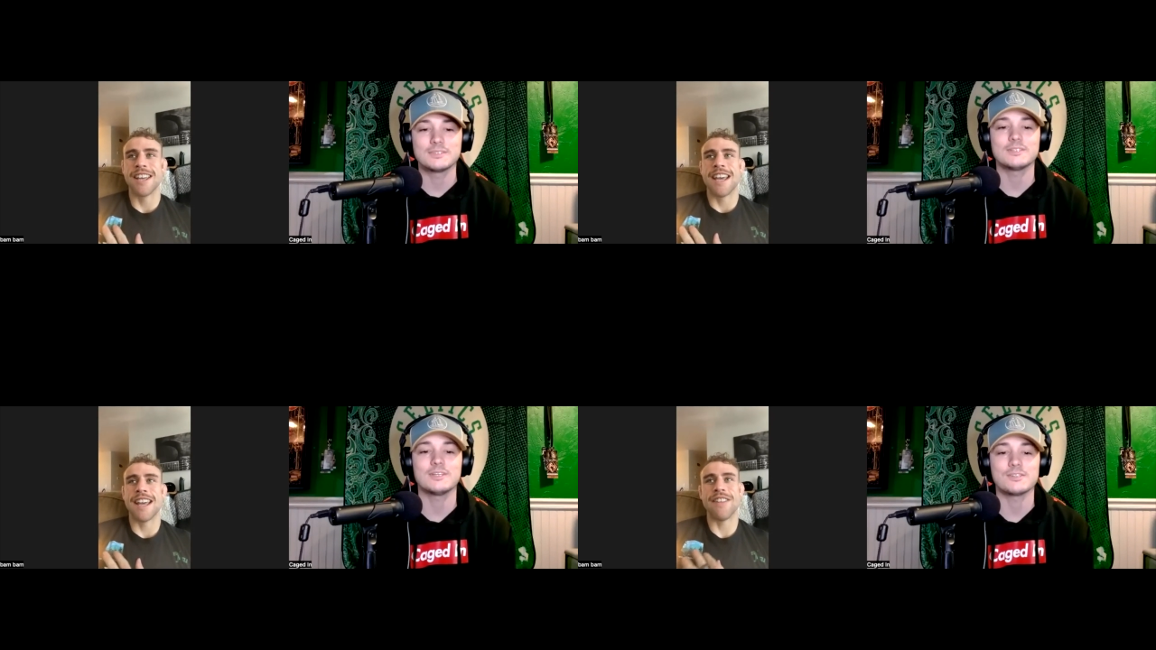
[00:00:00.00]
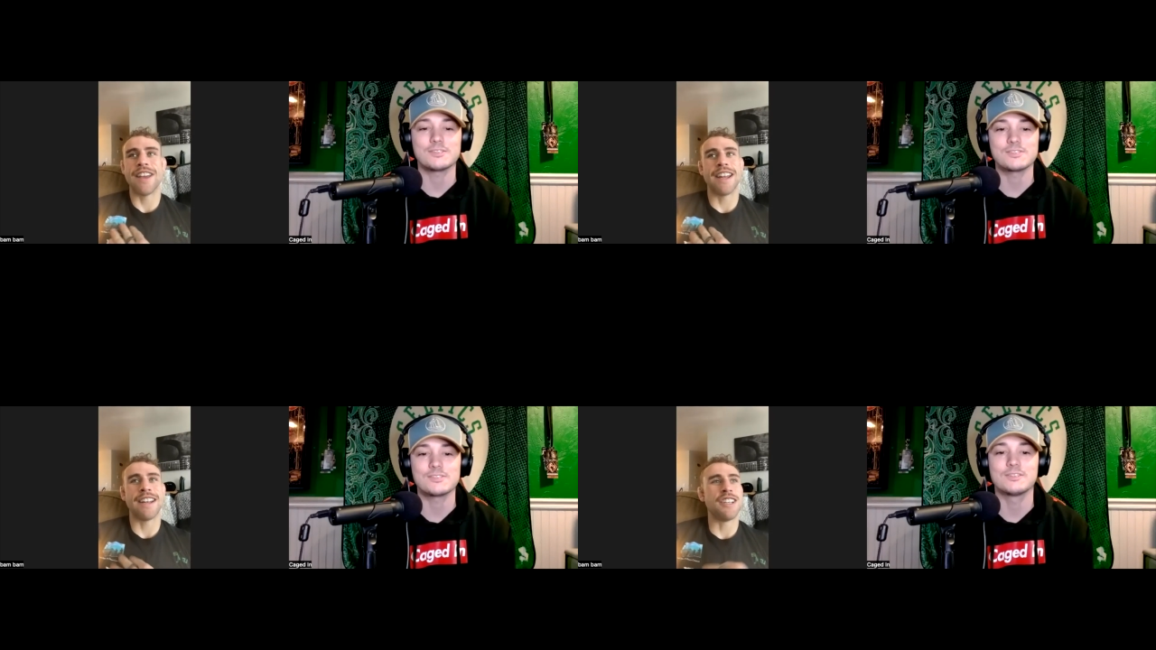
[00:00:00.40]
Speaker 1: Nice. And
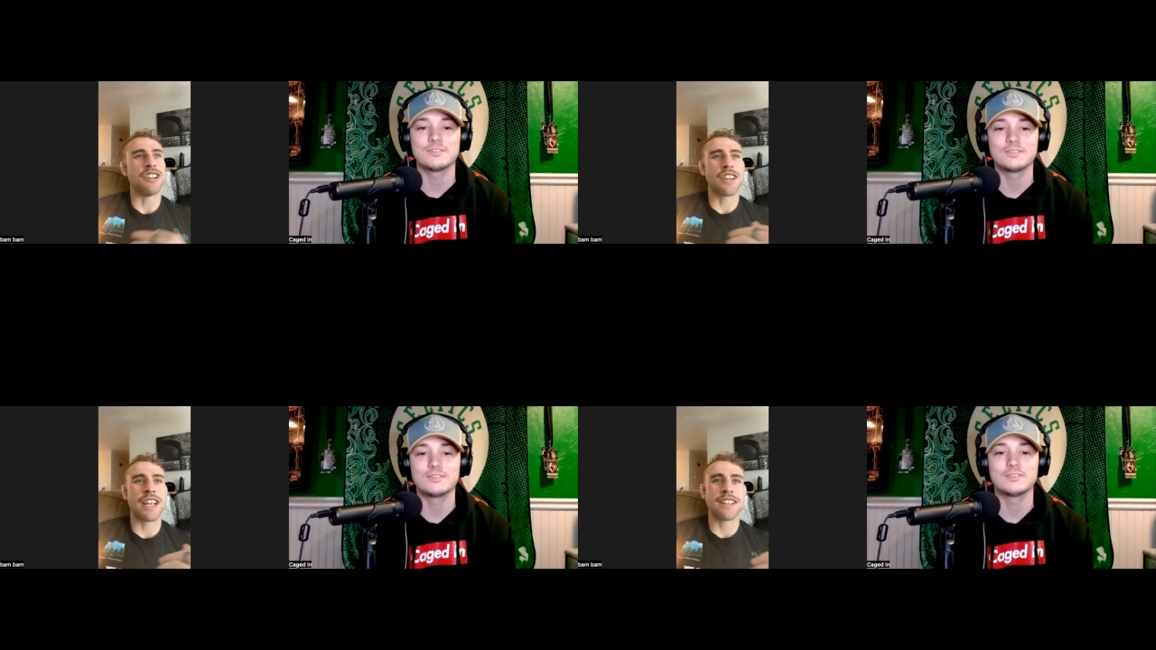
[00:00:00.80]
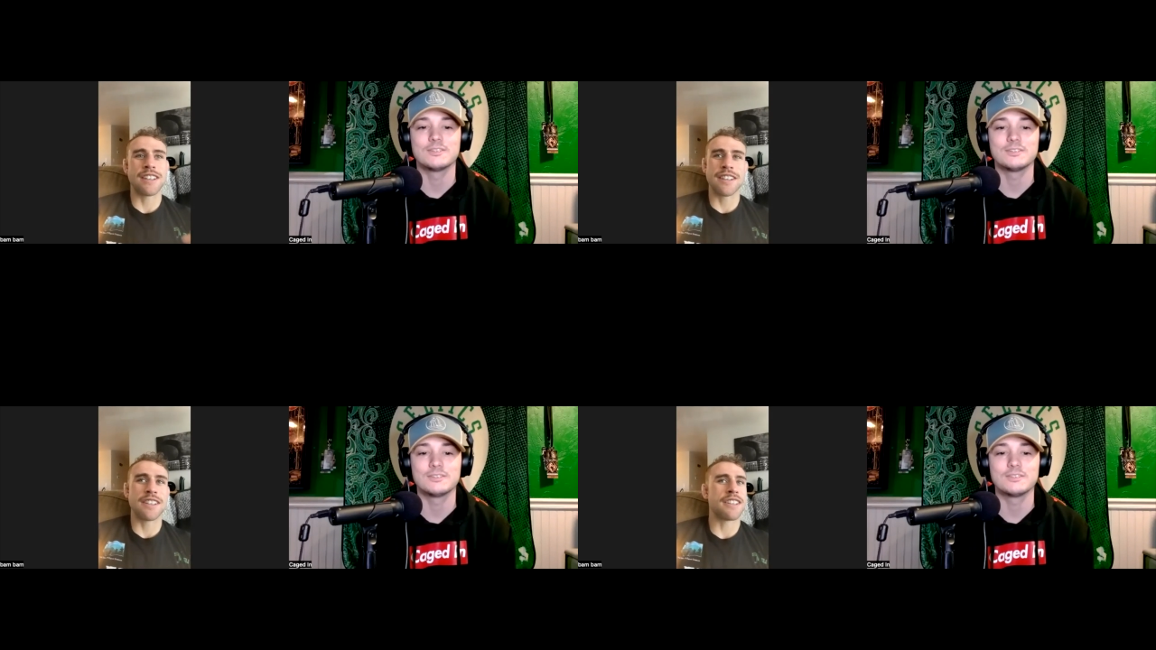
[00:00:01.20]
then, you know,
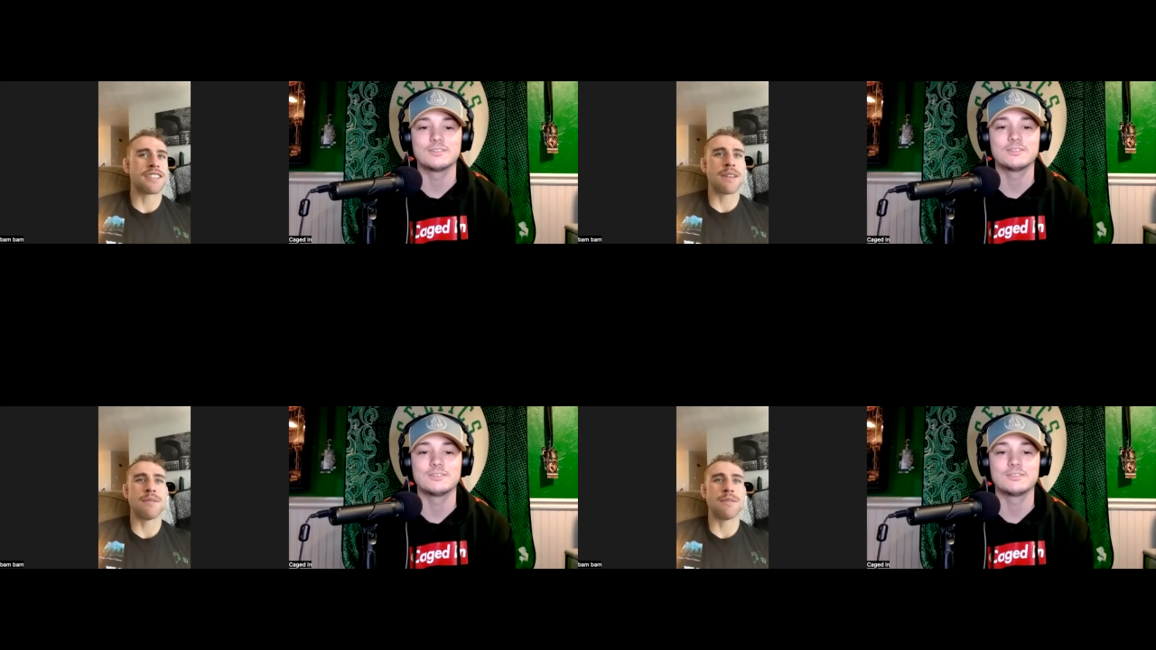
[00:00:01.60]
the same